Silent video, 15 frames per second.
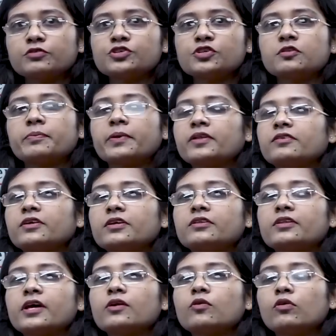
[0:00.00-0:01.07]
which is
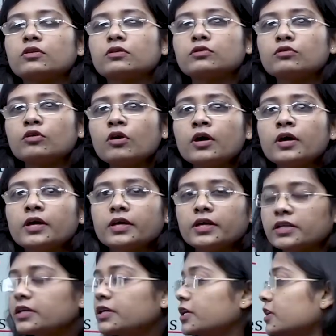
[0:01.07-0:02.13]
present there also
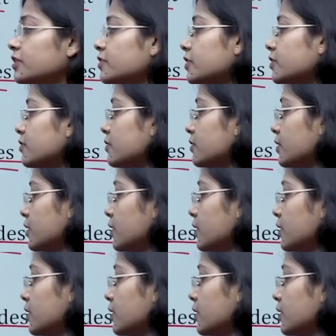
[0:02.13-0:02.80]
increases.